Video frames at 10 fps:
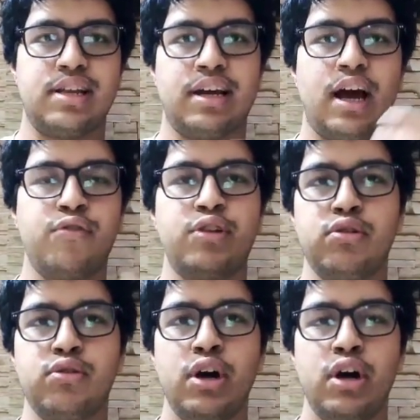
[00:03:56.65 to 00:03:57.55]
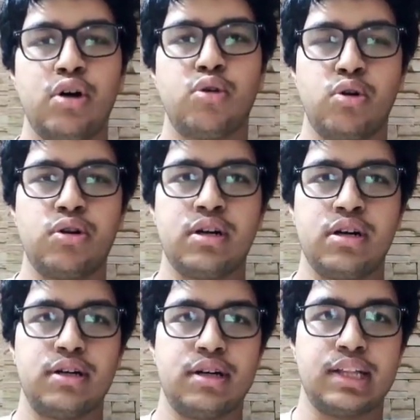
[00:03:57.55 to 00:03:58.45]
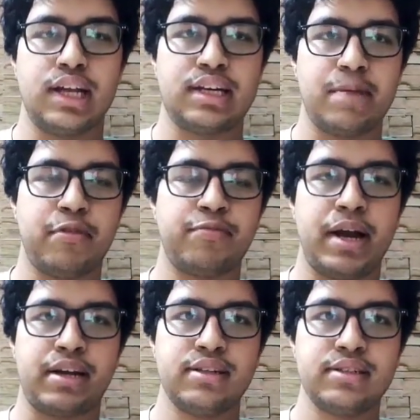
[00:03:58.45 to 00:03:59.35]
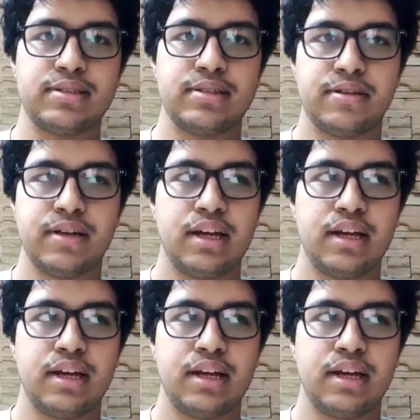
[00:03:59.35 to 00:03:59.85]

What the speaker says: Like how would you code that type of patterns?